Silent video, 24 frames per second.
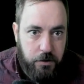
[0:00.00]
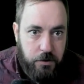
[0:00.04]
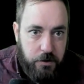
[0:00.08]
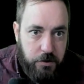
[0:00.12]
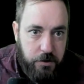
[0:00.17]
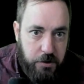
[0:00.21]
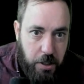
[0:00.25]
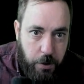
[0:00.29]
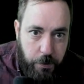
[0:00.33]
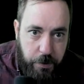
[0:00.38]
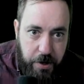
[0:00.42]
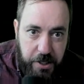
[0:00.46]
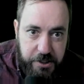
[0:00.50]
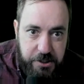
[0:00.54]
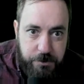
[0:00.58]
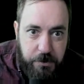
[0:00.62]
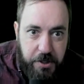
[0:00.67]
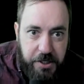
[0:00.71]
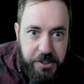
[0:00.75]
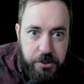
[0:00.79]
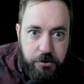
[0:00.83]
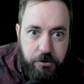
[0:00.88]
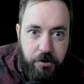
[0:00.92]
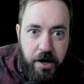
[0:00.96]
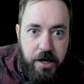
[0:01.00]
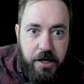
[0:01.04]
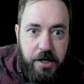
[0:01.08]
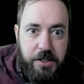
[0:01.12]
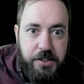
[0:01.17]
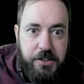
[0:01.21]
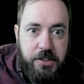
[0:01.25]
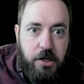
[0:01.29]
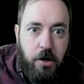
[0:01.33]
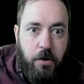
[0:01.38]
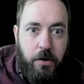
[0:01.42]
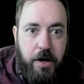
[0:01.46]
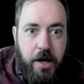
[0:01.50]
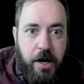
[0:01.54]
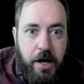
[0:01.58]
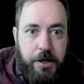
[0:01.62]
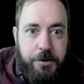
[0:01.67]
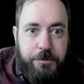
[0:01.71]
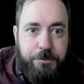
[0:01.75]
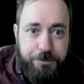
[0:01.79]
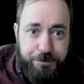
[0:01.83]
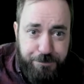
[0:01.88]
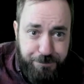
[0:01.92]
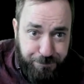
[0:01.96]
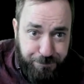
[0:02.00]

So now we got some nice gradients going on.